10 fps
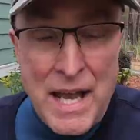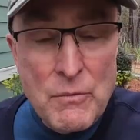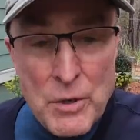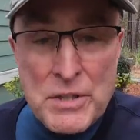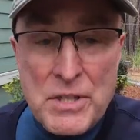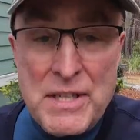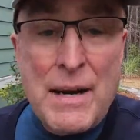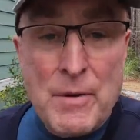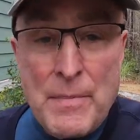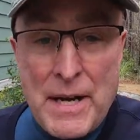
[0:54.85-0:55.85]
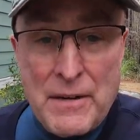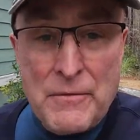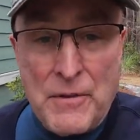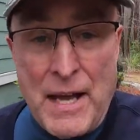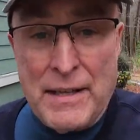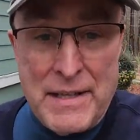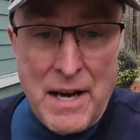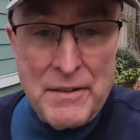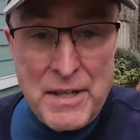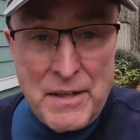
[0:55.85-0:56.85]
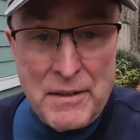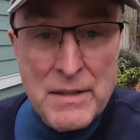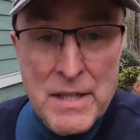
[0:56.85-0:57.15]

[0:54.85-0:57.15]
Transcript: And we're just not prepared for that down here.